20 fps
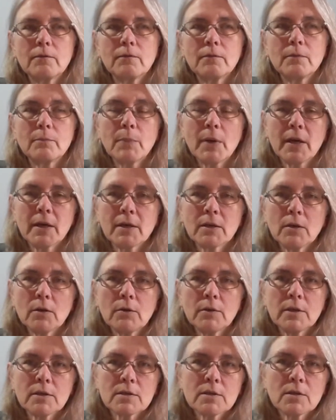
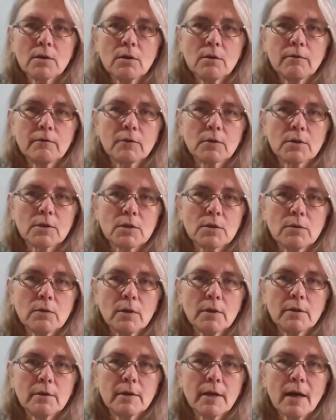Patagonias go for
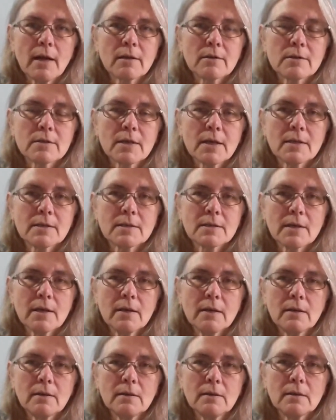$200 on
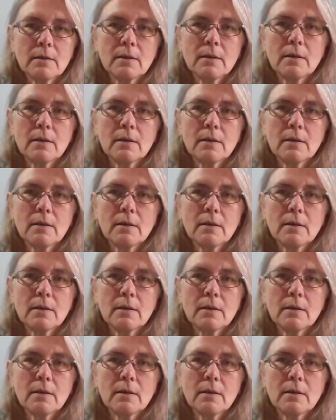sale,